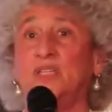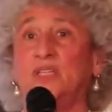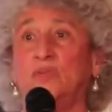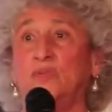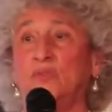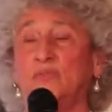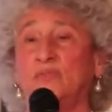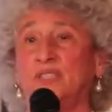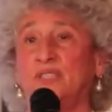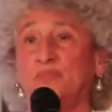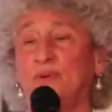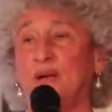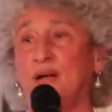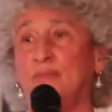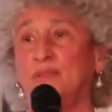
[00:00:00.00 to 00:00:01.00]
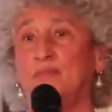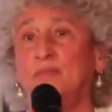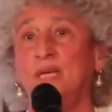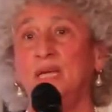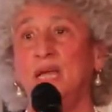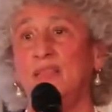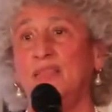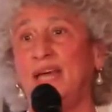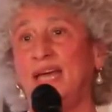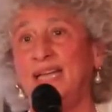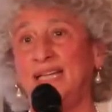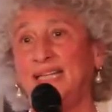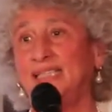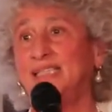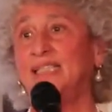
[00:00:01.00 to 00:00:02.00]
enormous problem
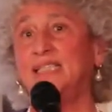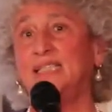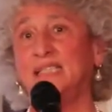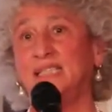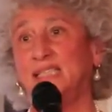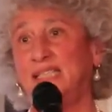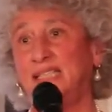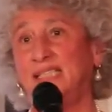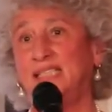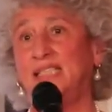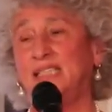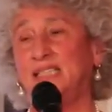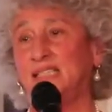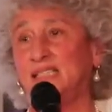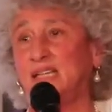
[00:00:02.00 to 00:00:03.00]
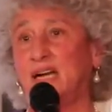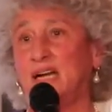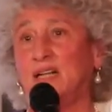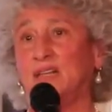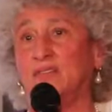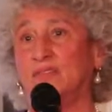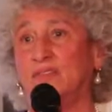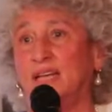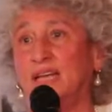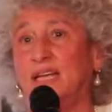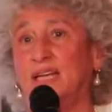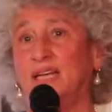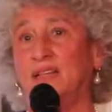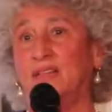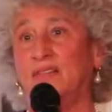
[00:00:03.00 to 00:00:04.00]
that isn't easy to solve.
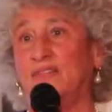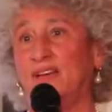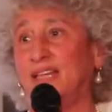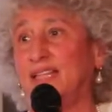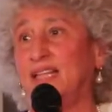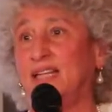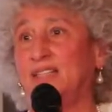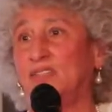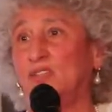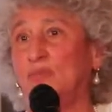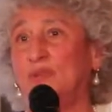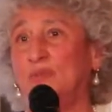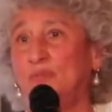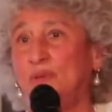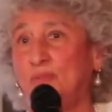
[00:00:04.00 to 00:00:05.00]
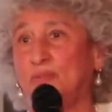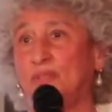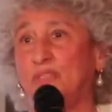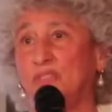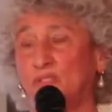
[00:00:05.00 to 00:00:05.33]
And the fact that so many people in